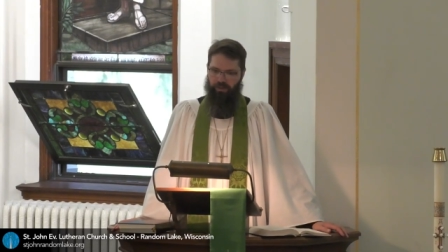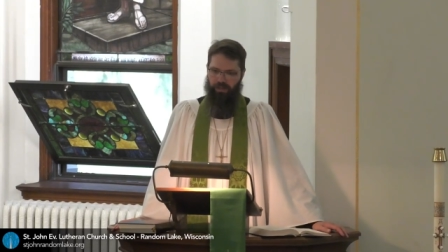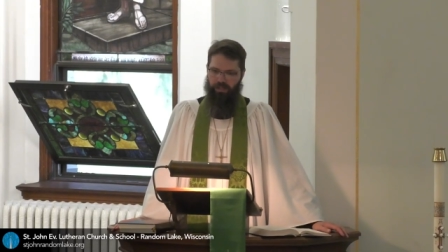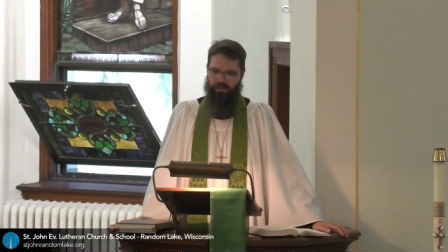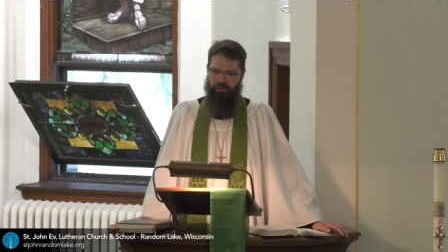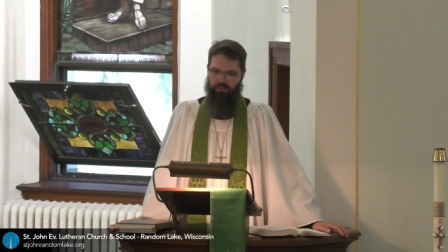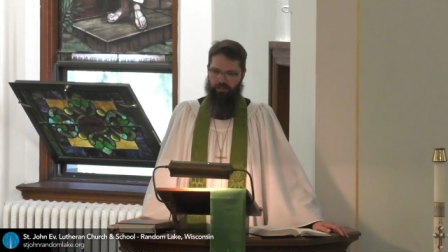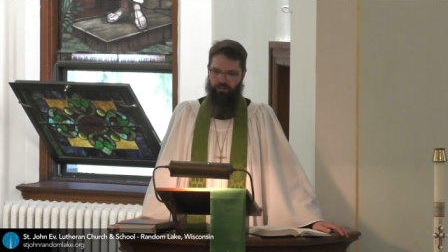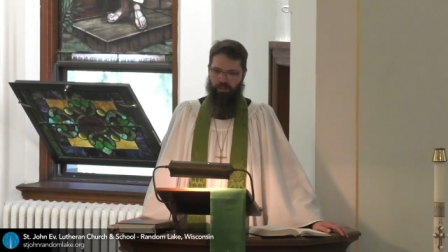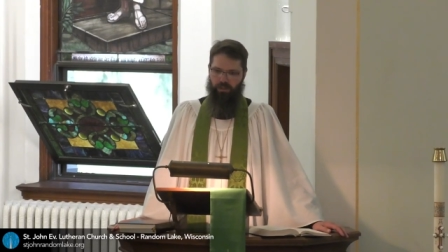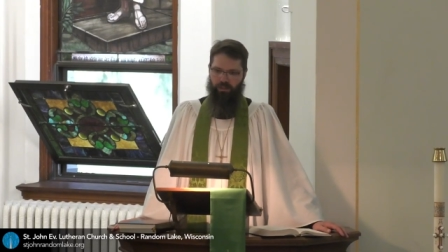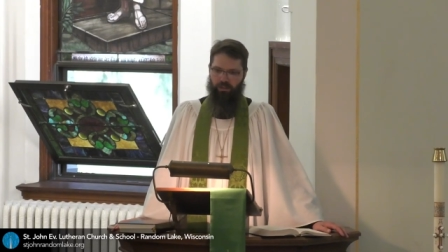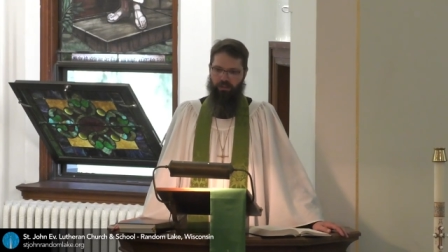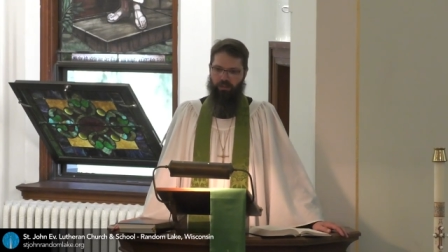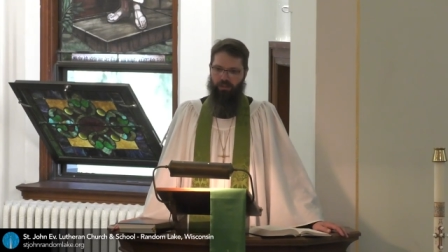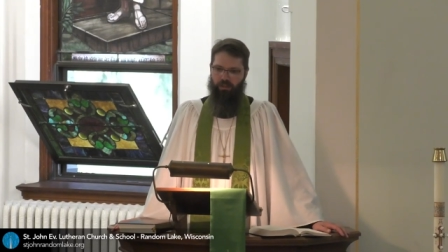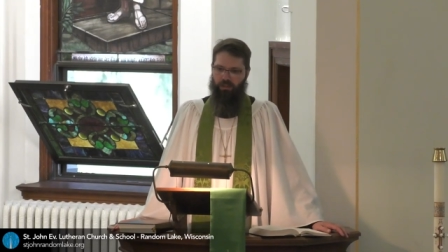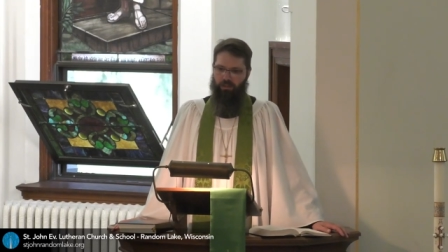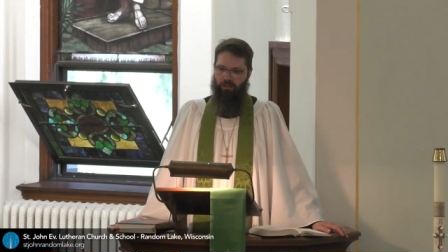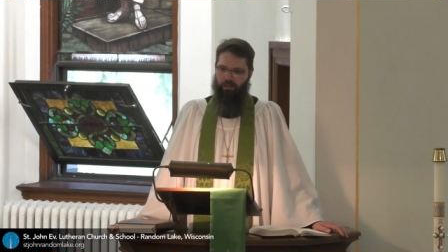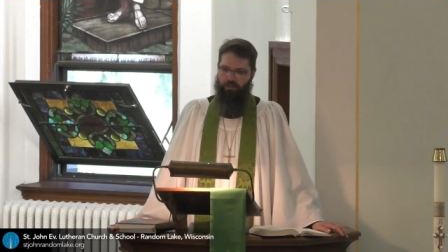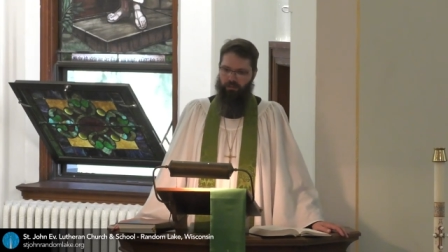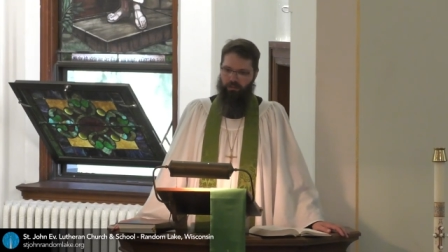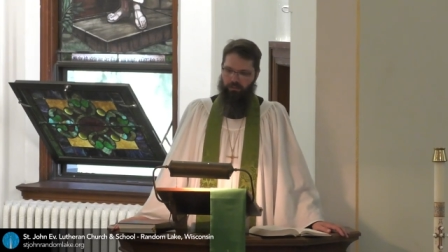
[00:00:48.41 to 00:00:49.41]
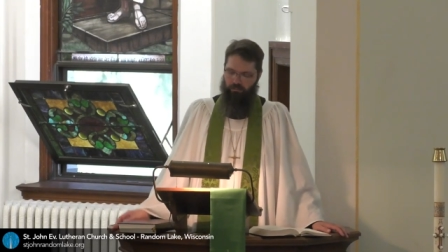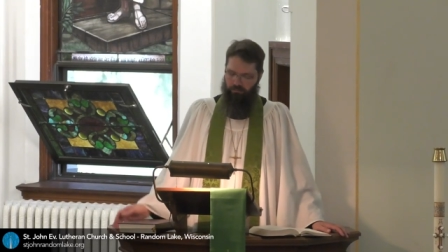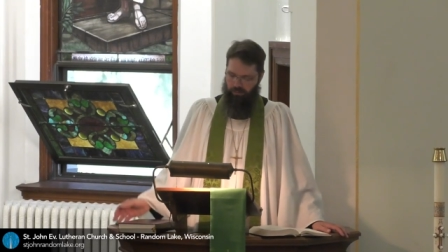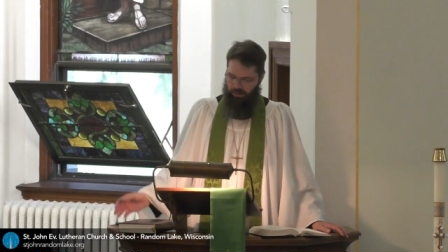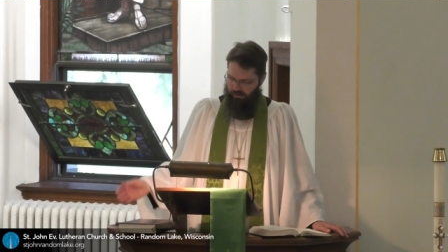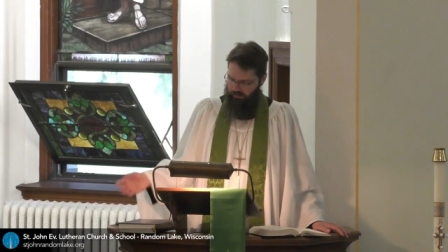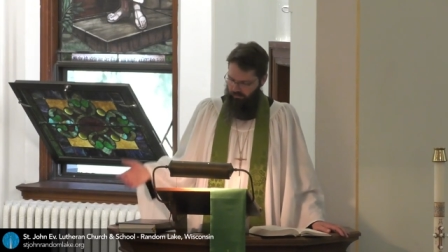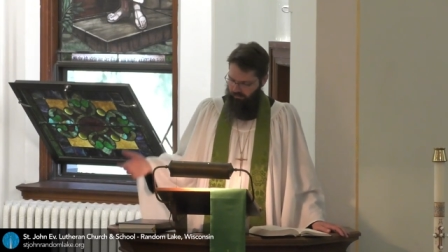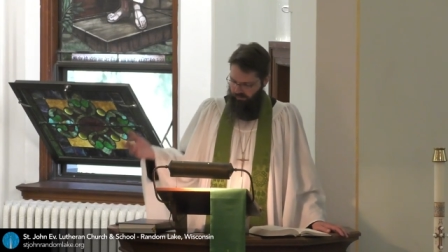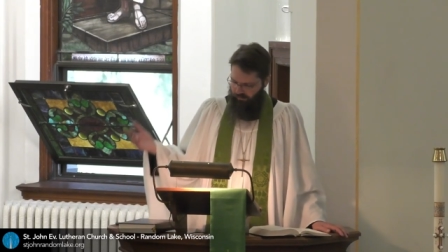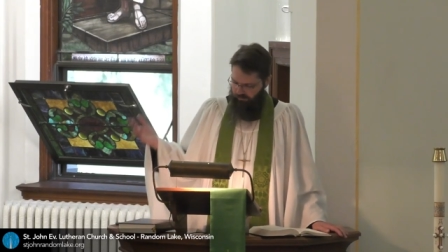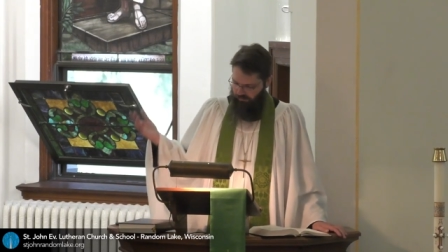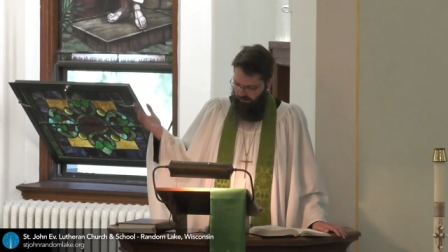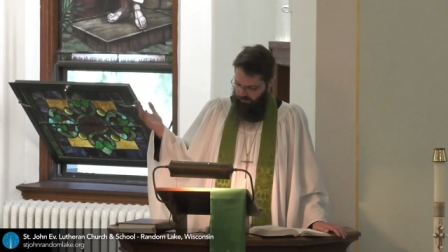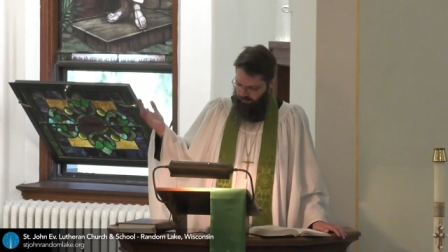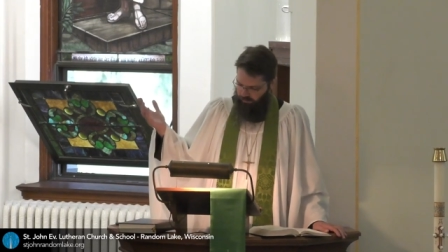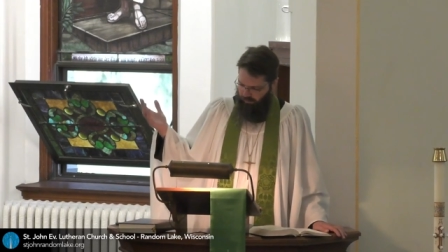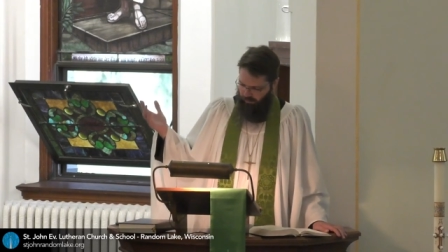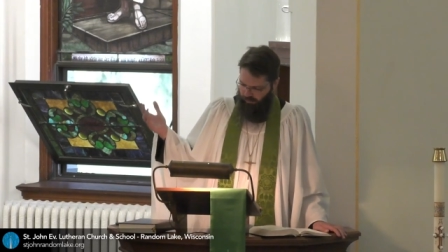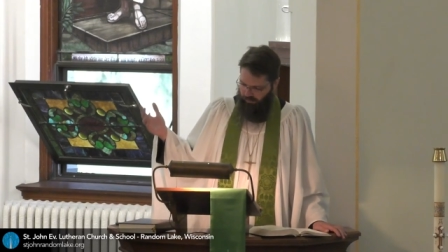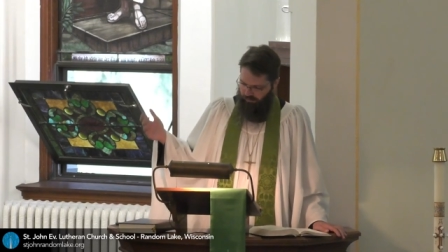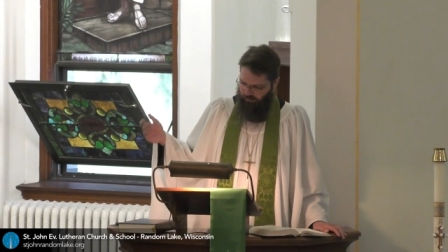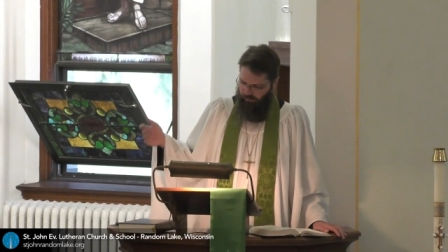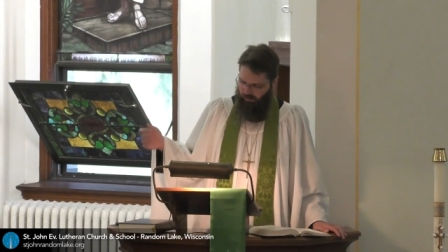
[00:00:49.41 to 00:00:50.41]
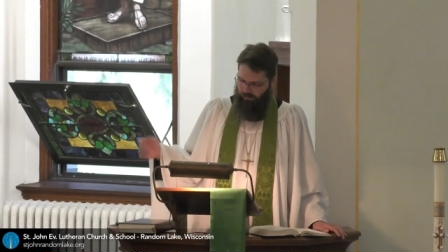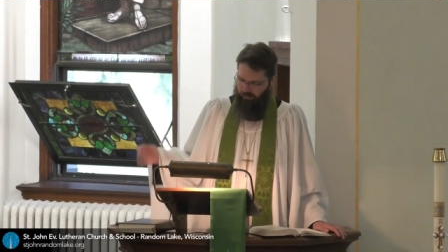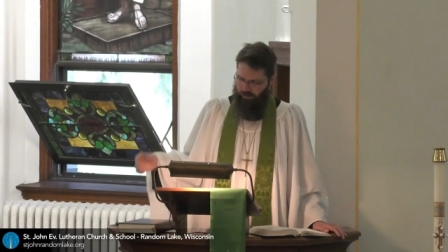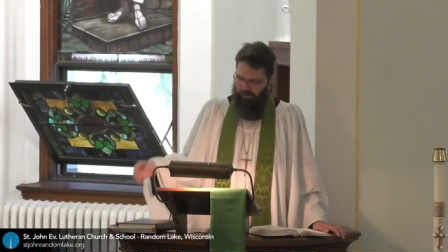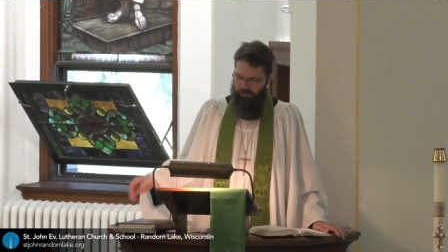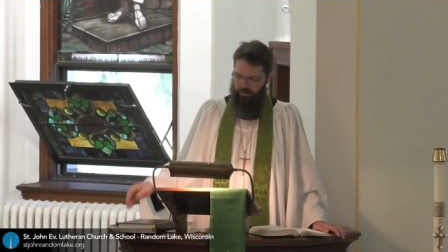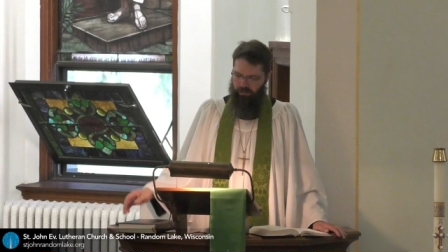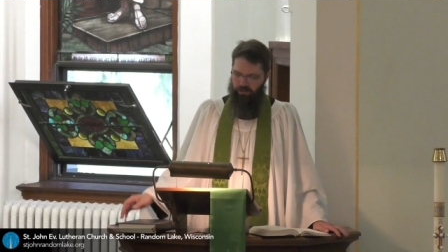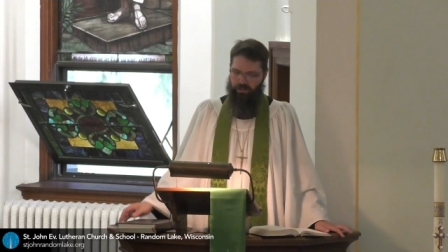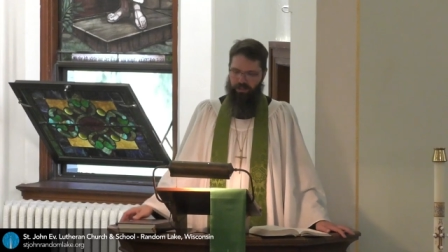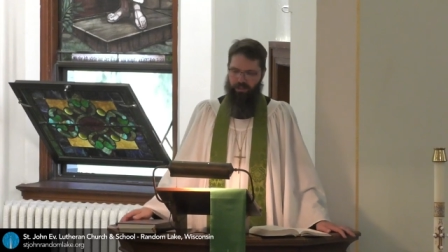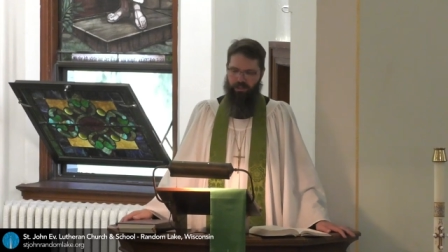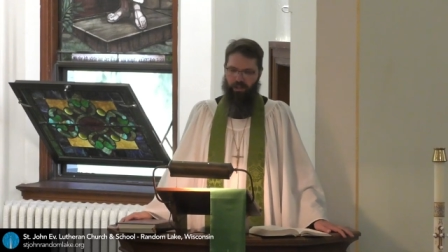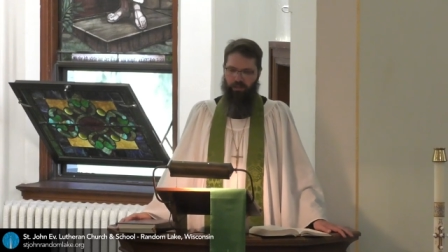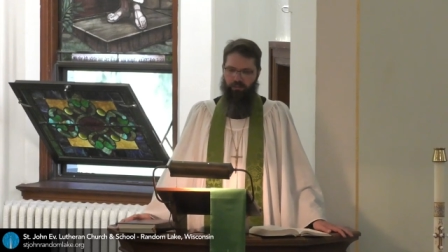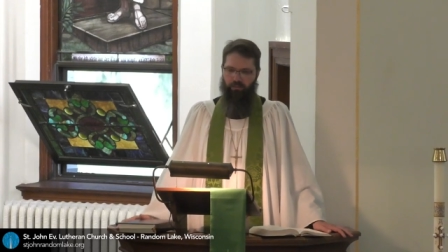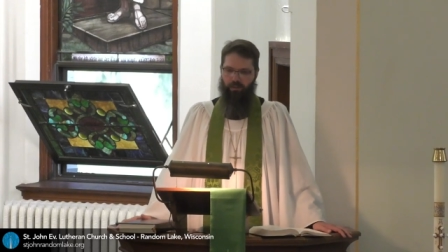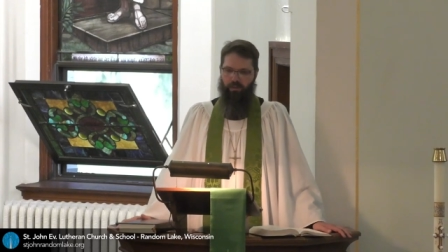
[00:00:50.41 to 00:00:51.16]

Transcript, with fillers: That's when, well, the first part of what we heard today,